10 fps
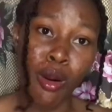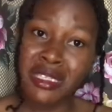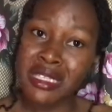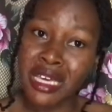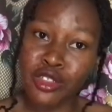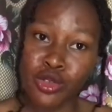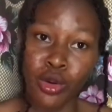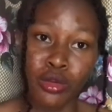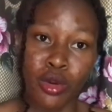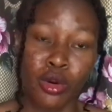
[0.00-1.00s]
Research
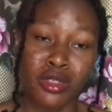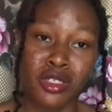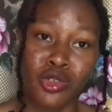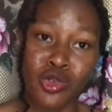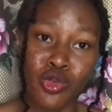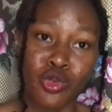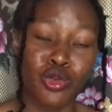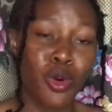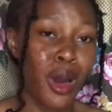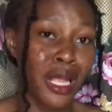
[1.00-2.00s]
on the
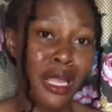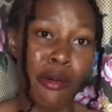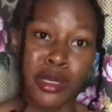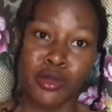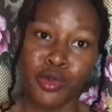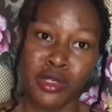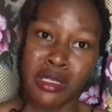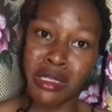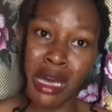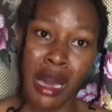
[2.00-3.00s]
school. Don't allow anybody
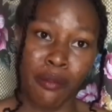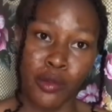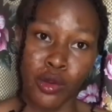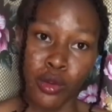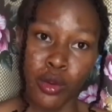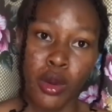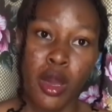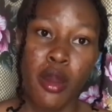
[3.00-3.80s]
to scam you.